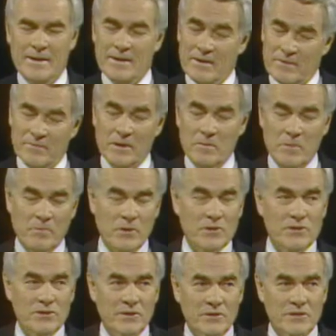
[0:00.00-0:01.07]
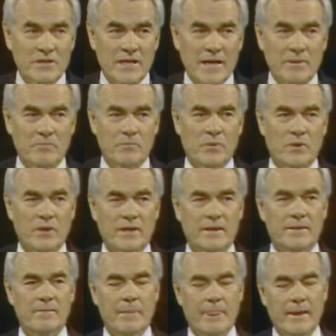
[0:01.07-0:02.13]
From a personal standpoint,
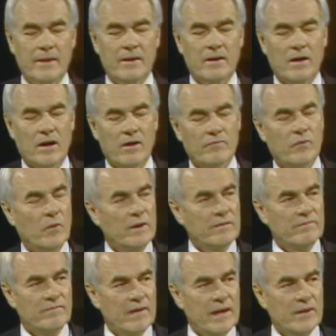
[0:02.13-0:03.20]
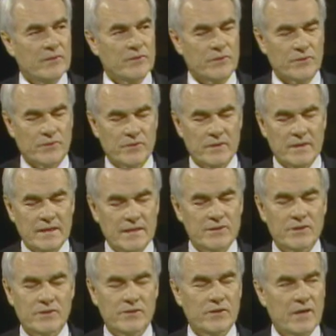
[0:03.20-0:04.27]
of what value is
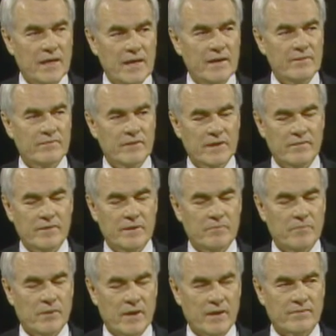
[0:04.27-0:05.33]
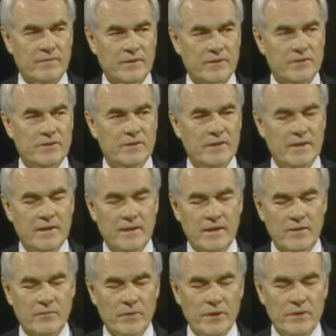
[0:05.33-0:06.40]
it to have living prophets
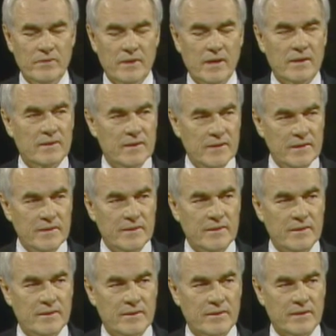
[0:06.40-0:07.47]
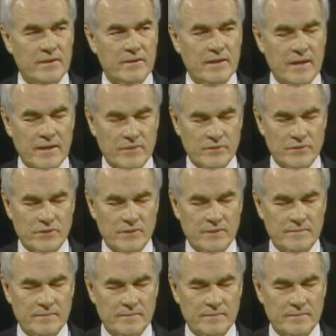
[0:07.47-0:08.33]
if we do not heed their counsel?